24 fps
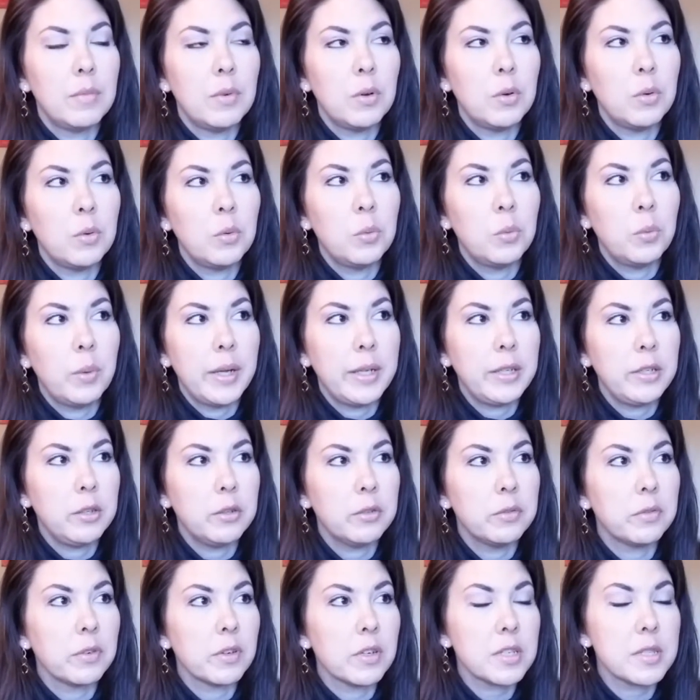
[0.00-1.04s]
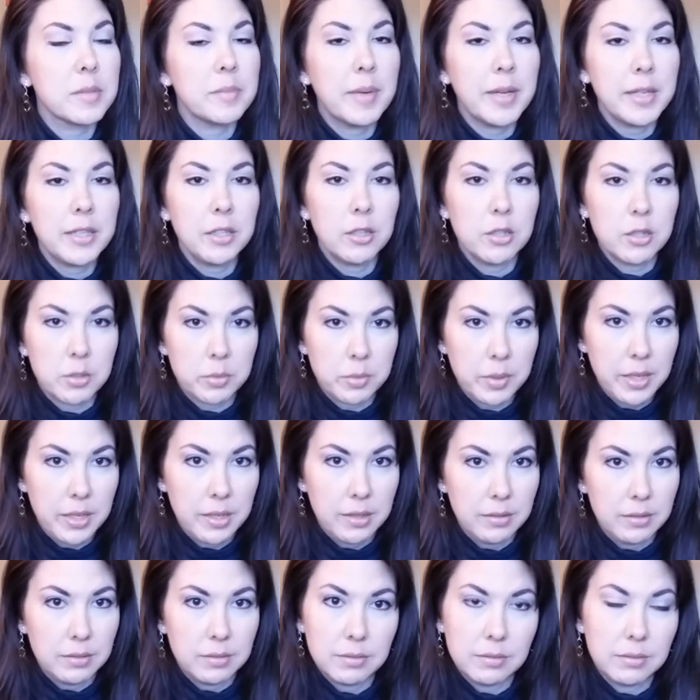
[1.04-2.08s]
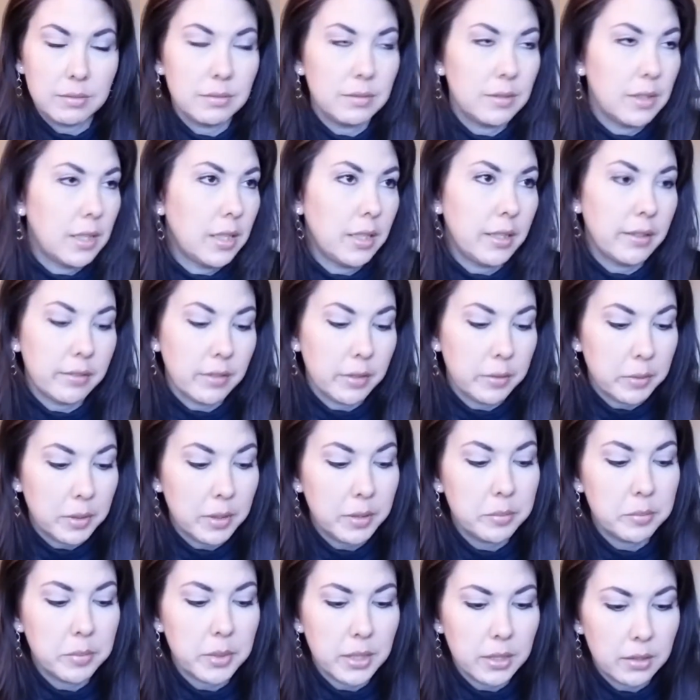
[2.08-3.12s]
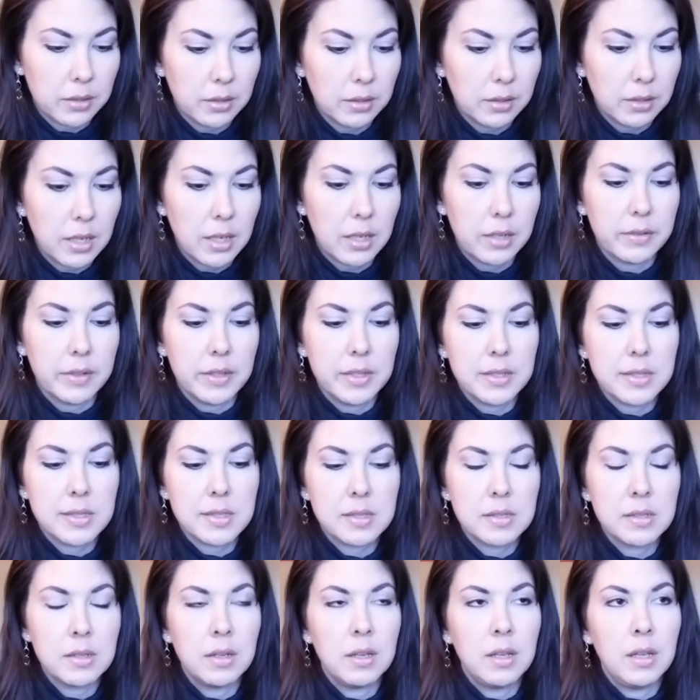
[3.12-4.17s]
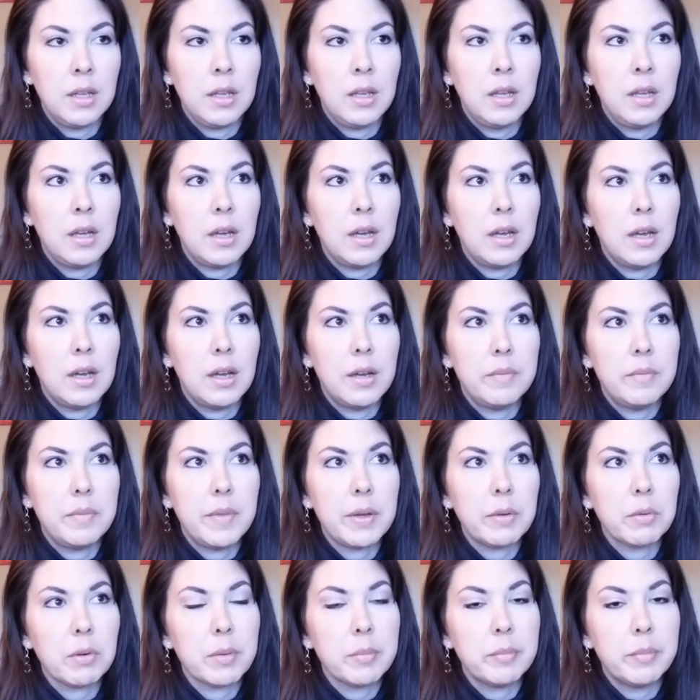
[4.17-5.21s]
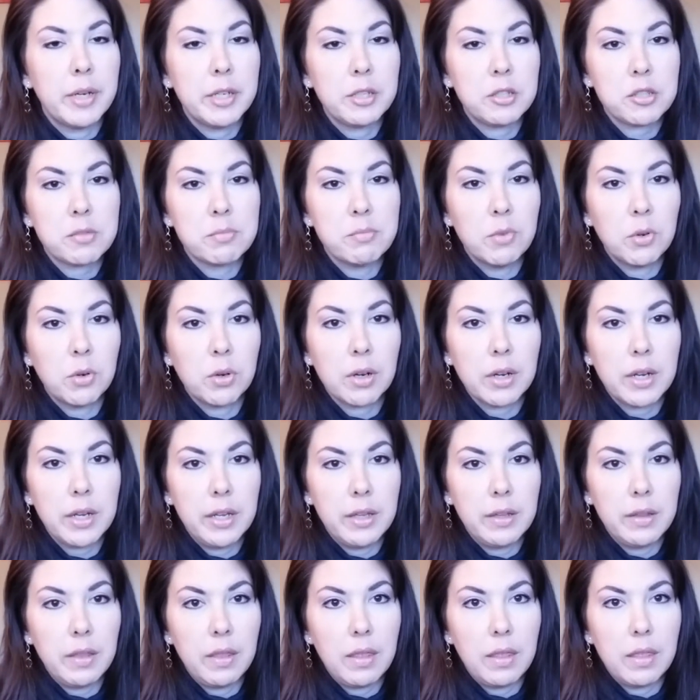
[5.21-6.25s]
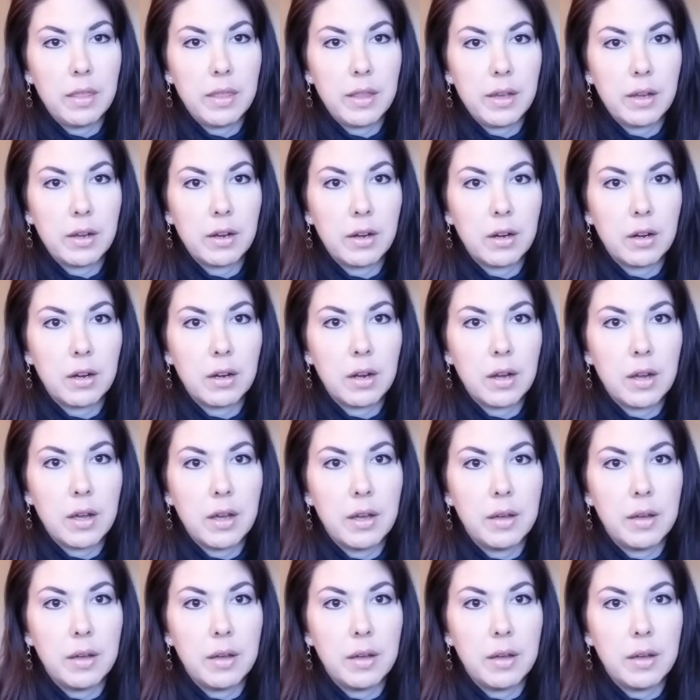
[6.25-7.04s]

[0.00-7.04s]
when you first met your twin, not everyone, but a lot of us, they were much more in their